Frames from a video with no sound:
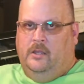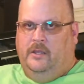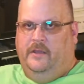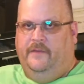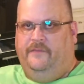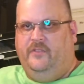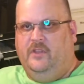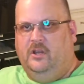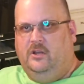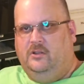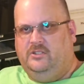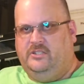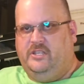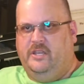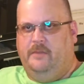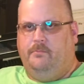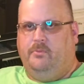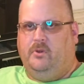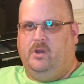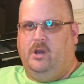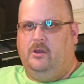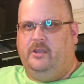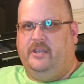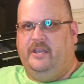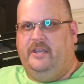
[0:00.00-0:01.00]
If those
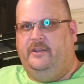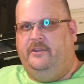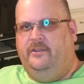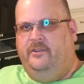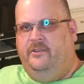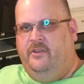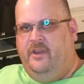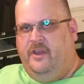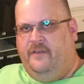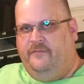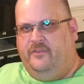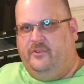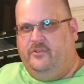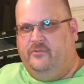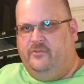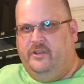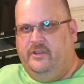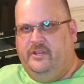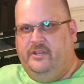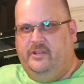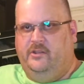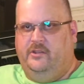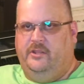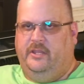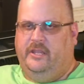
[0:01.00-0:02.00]
get broken, you have to
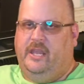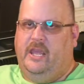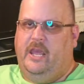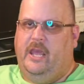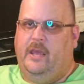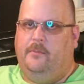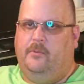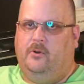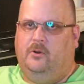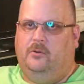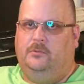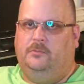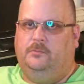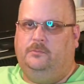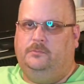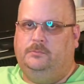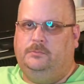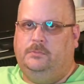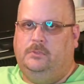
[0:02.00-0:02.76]
redo the cable.